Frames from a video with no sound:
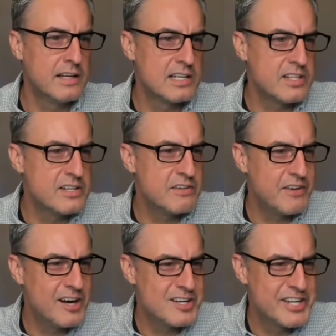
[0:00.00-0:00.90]
you so that you're
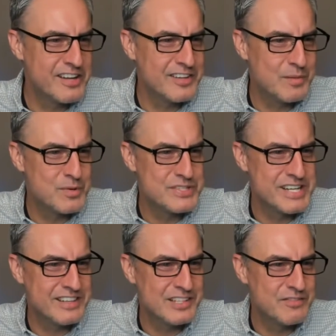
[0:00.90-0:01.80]
very articulate and
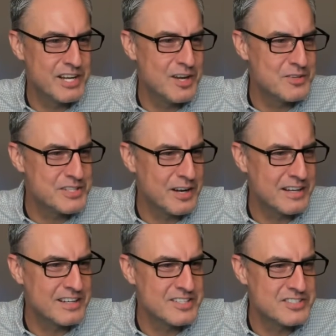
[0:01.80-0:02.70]
present these videos in a
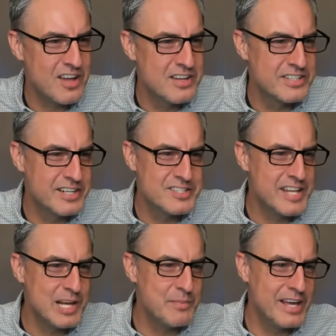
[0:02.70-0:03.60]
concise and
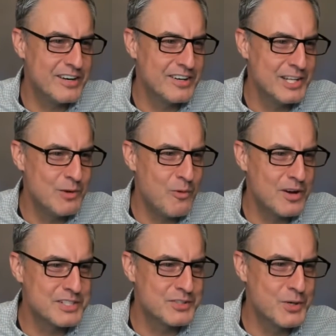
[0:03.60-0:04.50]
entertaining manner. You
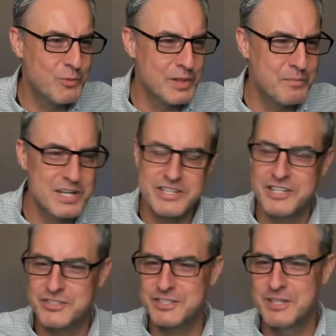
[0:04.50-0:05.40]
walk us through with much
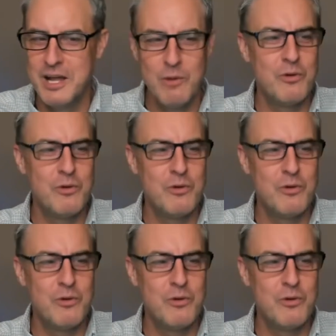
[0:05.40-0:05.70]
interest.